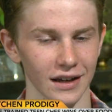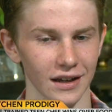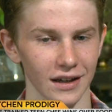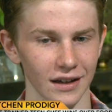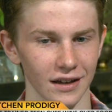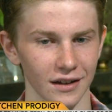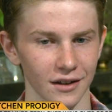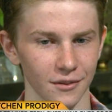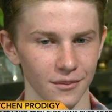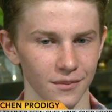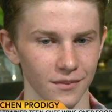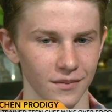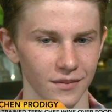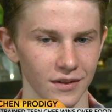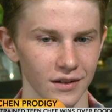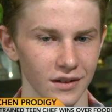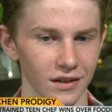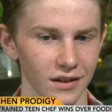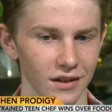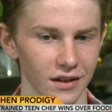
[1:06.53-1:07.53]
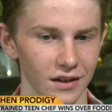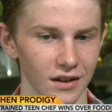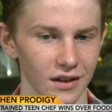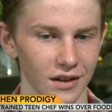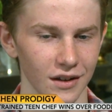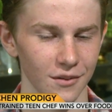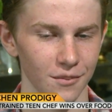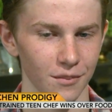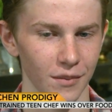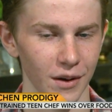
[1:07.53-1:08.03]
I um,
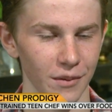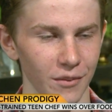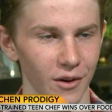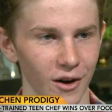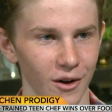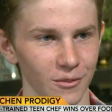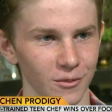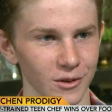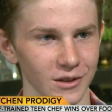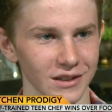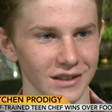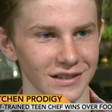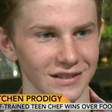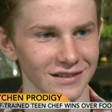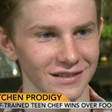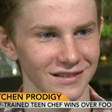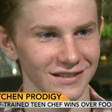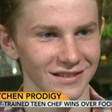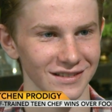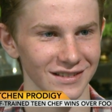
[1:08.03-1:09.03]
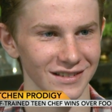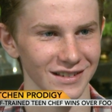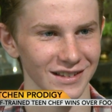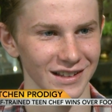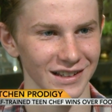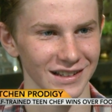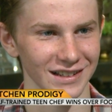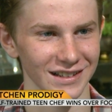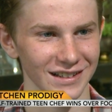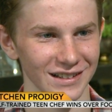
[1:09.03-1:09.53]
my mom wasn't
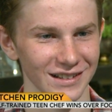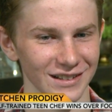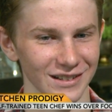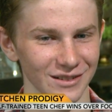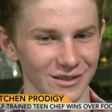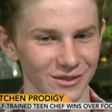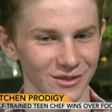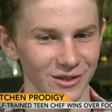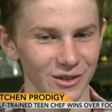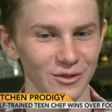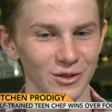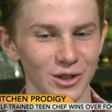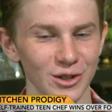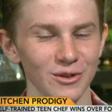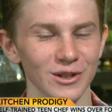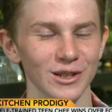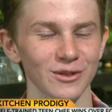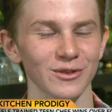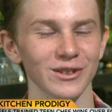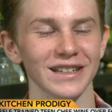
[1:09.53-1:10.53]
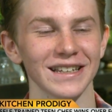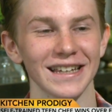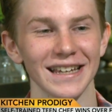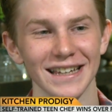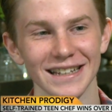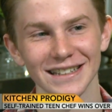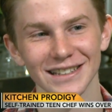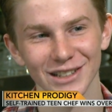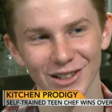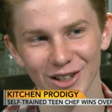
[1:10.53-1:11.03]
the she wasn't really
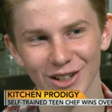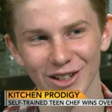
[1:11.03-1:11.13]
into